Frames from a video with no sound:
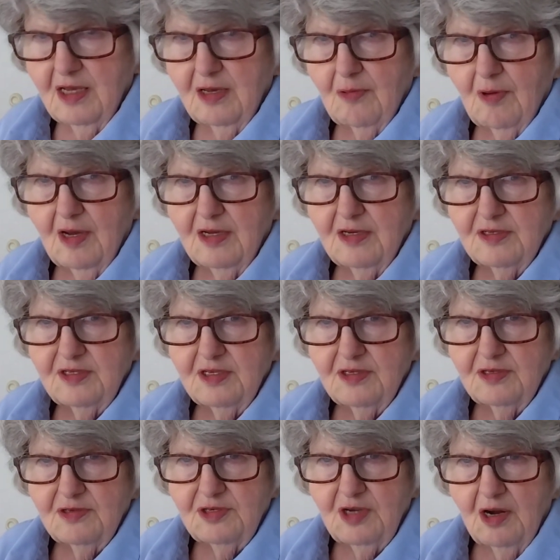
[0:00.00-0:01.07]
You want your
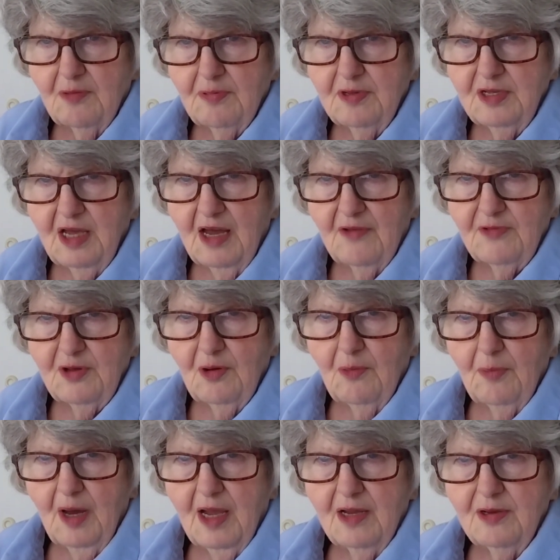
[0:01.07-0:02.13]
scissors sharpened, you have to go
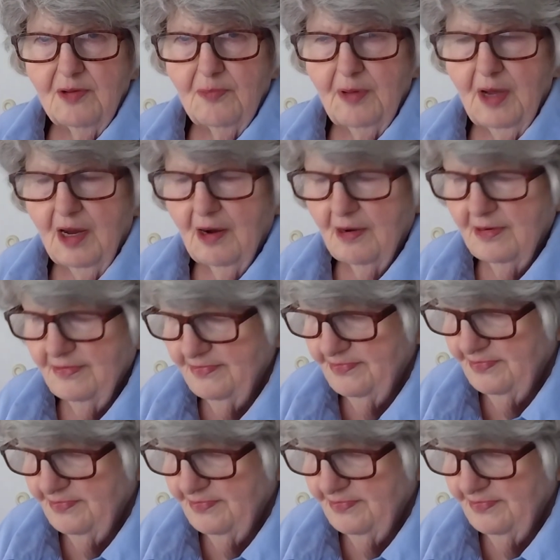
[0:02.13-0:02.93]
buy a new pair.